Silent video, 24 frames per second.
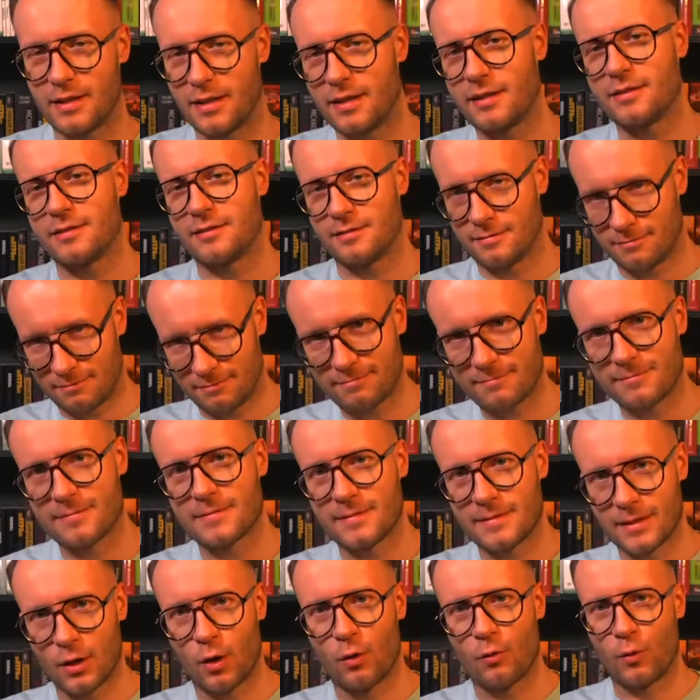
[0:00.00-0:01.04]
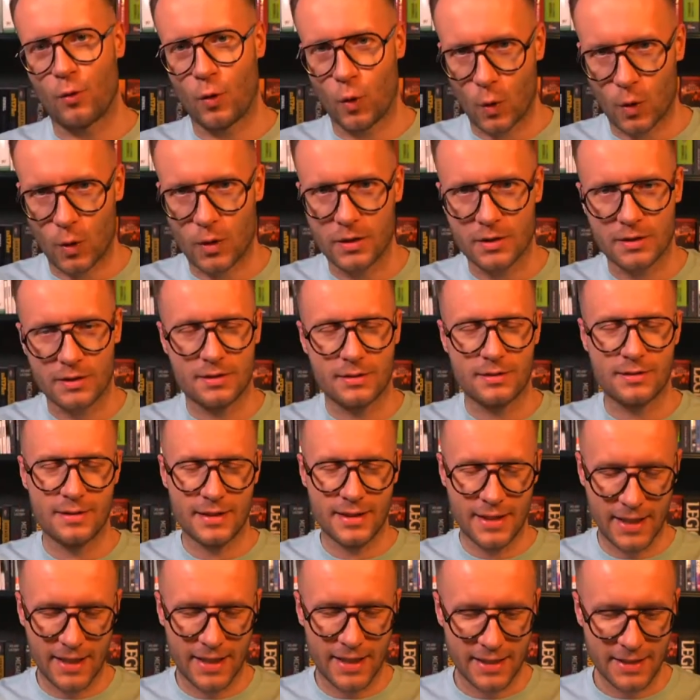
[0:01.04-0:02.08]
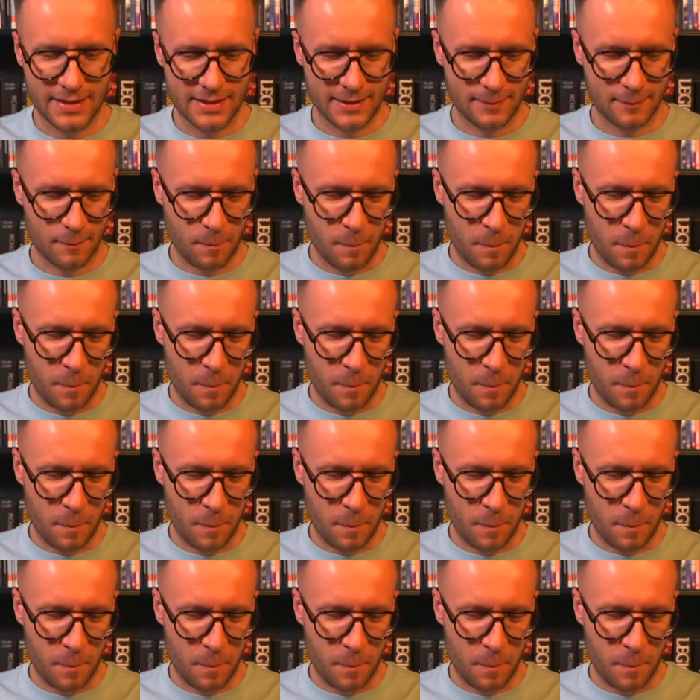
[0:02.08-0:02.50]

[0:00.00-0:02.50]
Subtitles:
and of course it is.